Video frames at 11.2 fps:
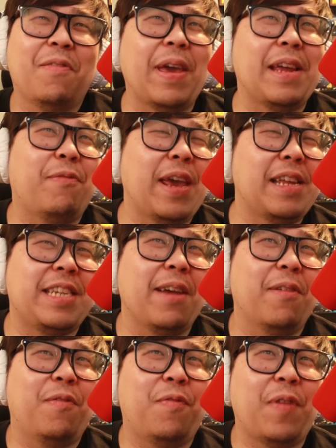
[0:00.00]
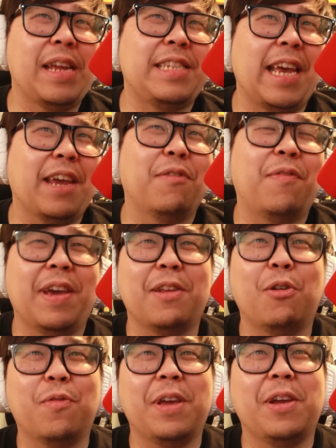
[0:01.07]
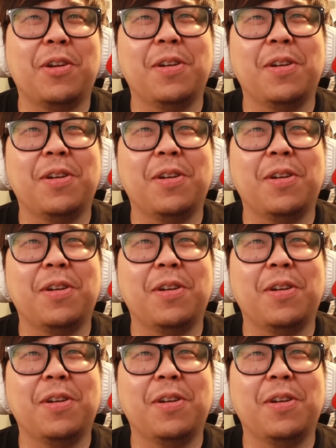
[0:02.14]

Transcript: fake, fake, um, te fake Tekken fan over